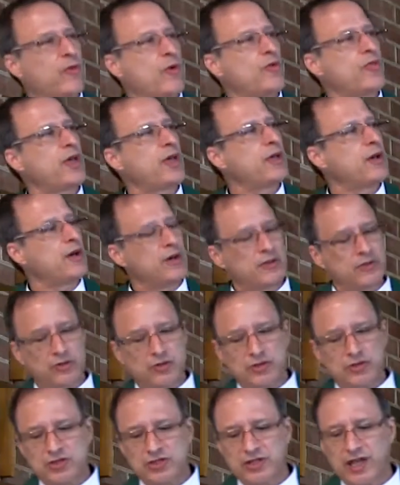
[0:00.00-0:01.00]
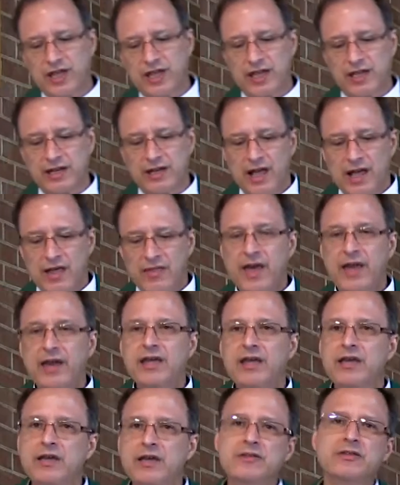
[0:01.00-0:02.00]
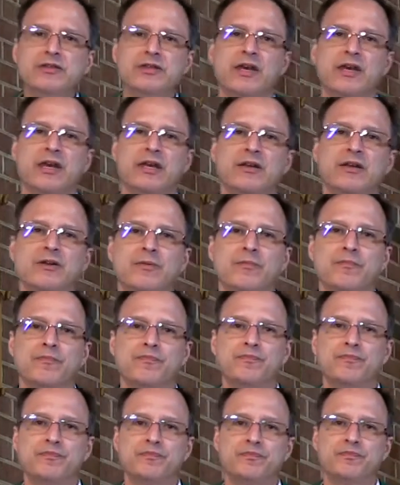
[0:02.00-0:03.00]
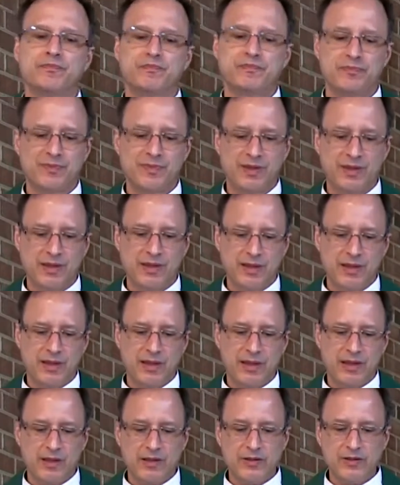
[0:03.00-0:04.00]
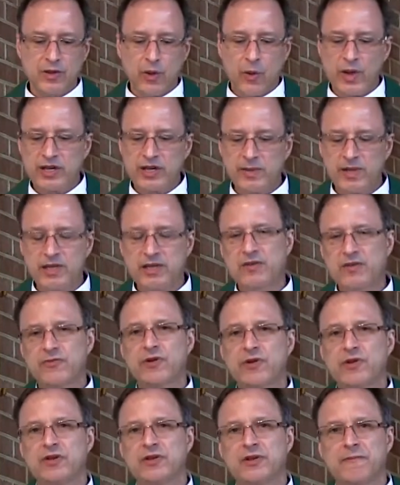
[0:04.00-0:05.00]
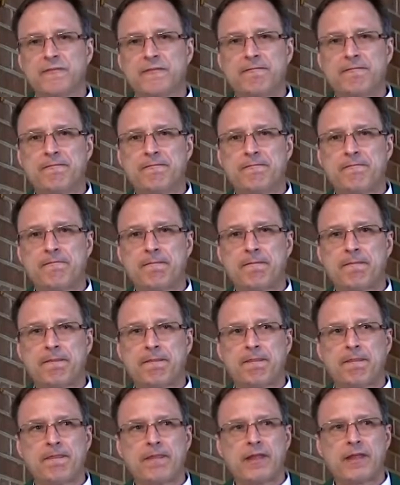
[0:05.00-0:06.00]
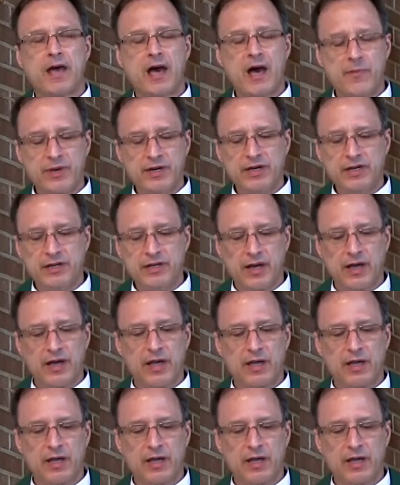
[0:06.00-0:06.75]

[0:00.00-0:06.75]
they understand that his kingdom is going to be different. How many times?